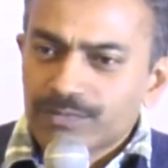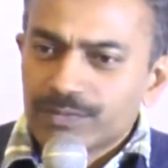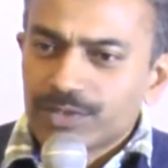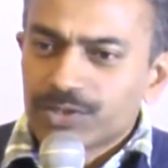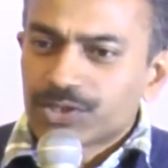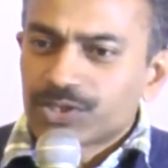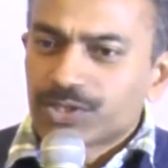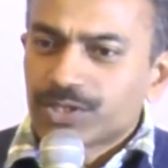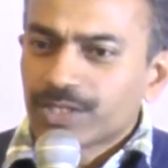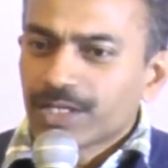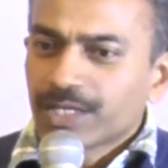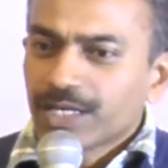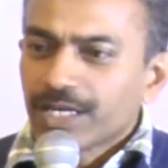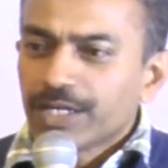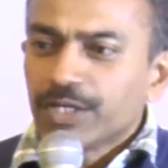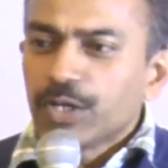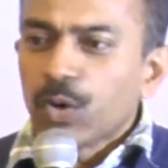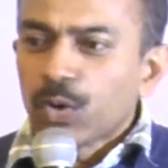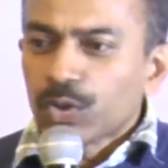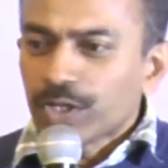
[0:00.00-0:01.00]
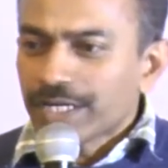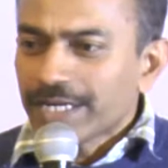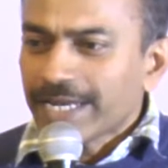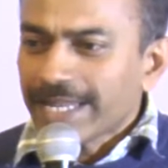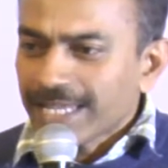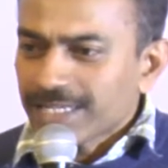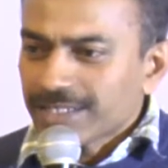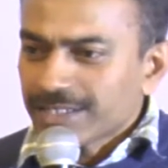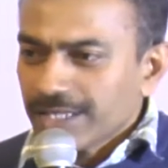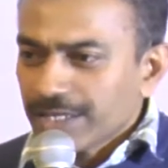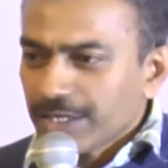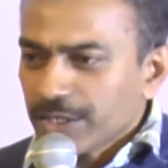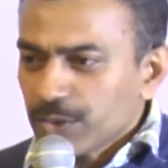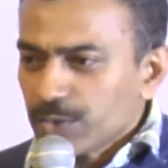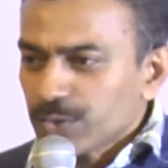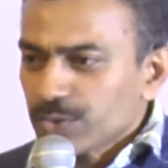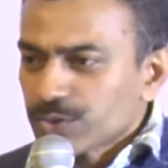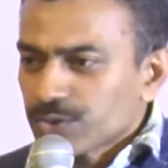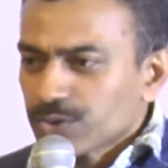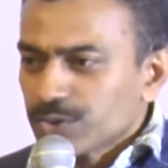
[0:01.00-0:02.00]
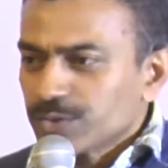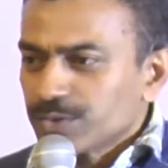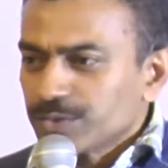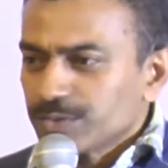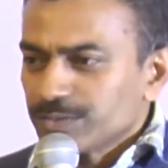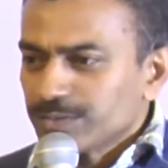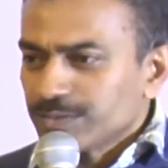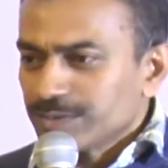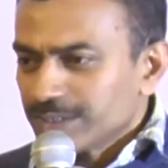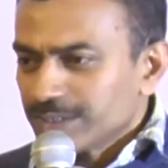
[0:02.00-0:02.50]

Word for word: Which in olden days they used to